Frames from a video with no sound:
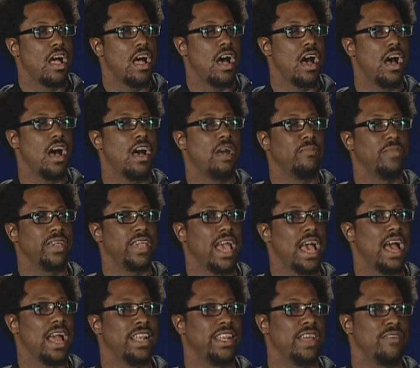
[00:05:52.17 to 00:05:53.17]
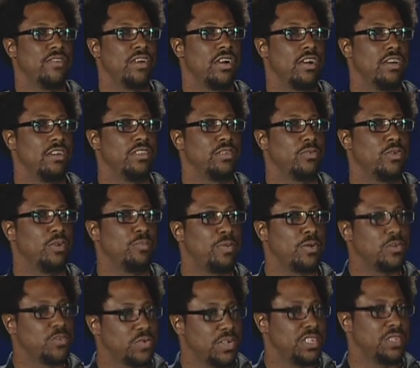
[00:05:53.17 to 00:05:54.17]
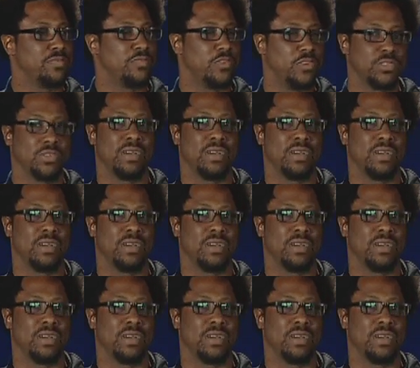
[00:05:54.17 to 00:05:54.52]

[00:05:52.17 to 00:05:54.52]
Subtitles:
But yeah, I'd never heard the word post-racial before,